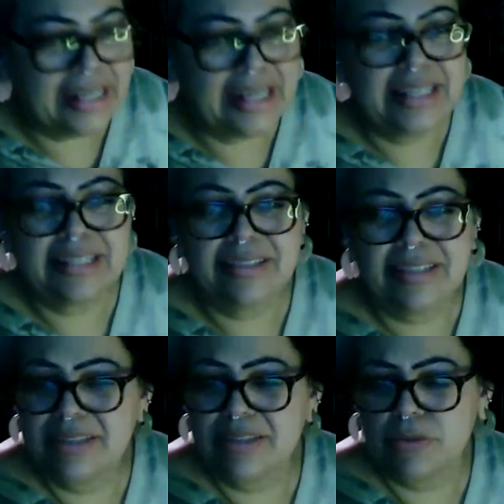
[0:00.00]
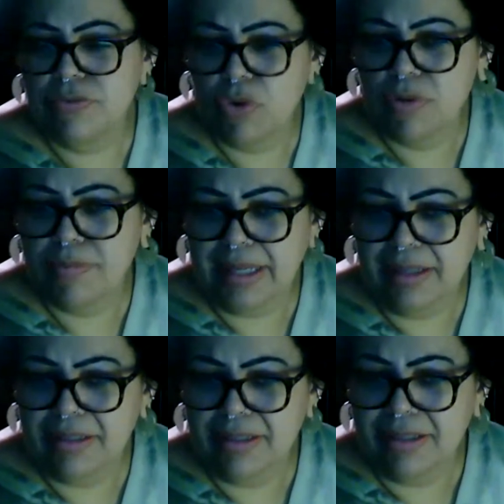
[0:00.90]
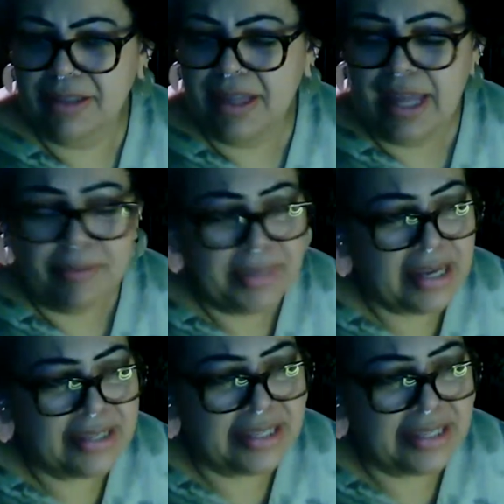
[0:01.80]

it exists for me. Because it